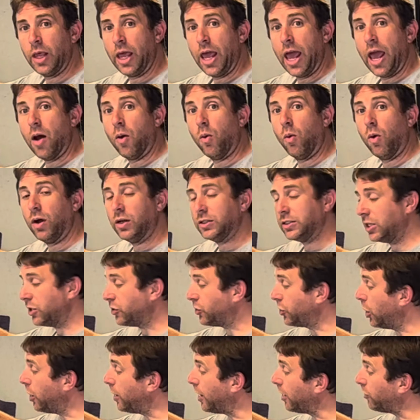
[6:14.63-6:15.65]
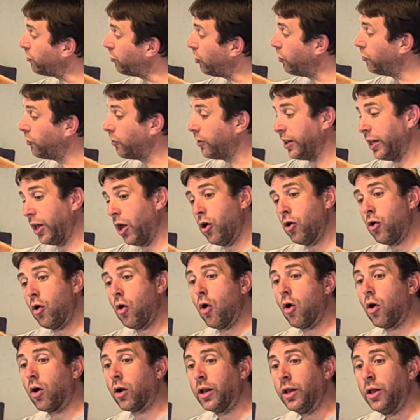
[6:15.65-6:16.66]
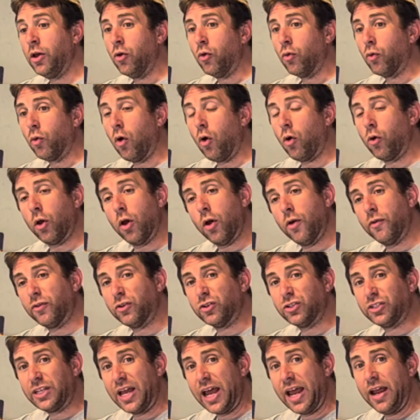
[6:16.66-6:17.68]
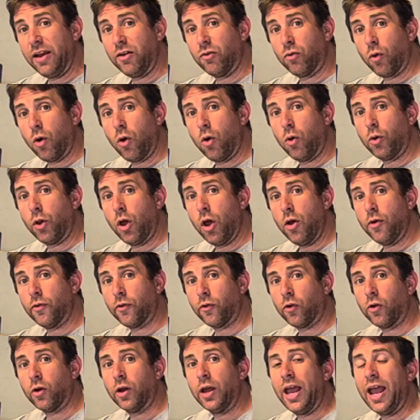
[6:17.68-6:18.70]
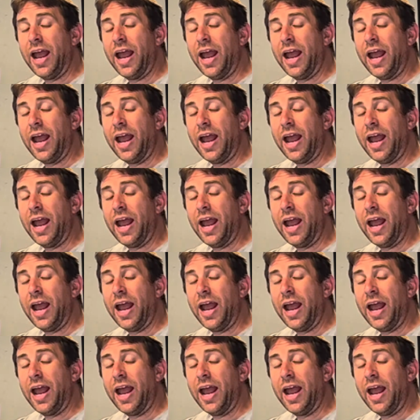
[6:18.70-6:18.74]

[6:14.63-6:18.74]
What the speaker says: And what does that show? That shows that the go-kart rolled over, stayed rolled over,